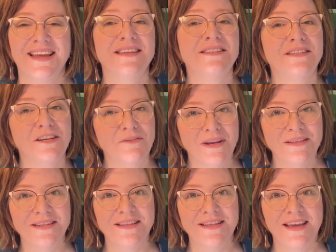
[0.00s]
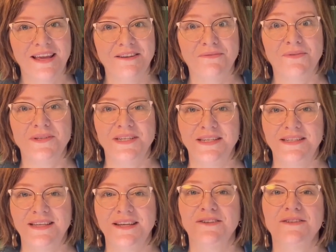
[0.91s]
Stick around to the end for
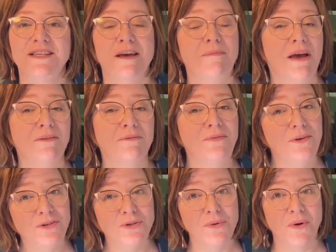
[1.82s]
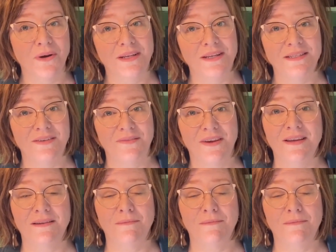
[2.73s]
details about future organization.